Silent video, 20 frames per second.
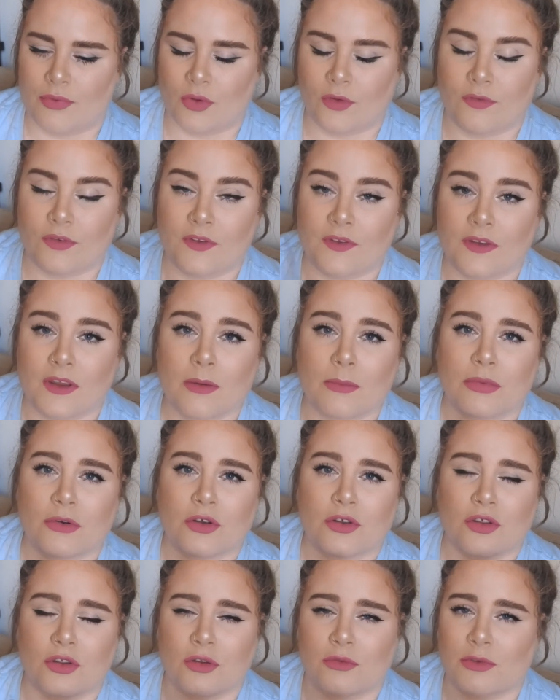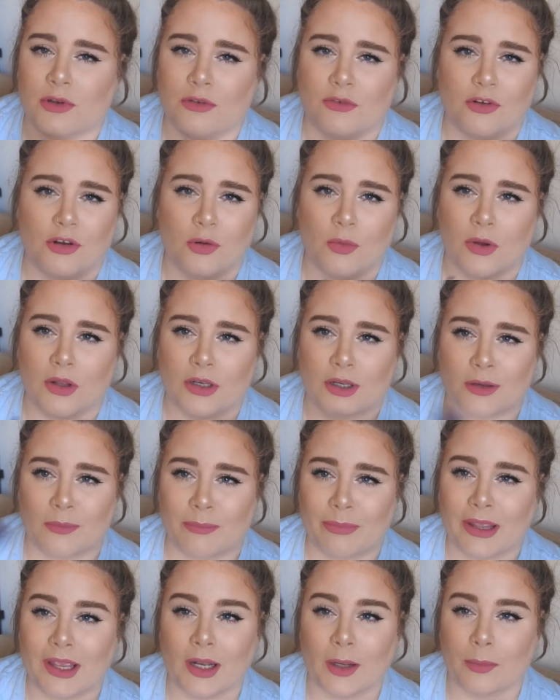So if you see a brush and you really, really want it,
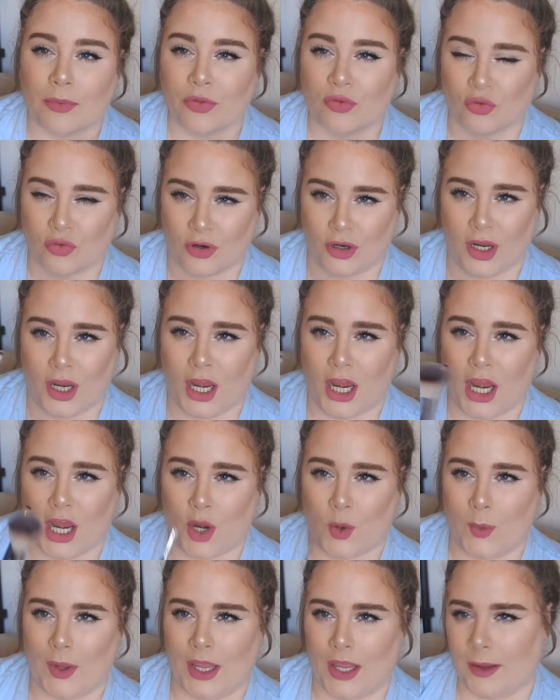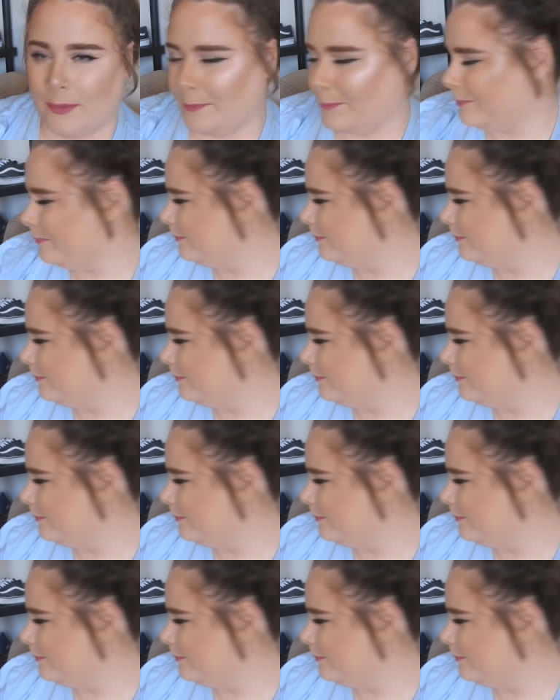pick it up straight away.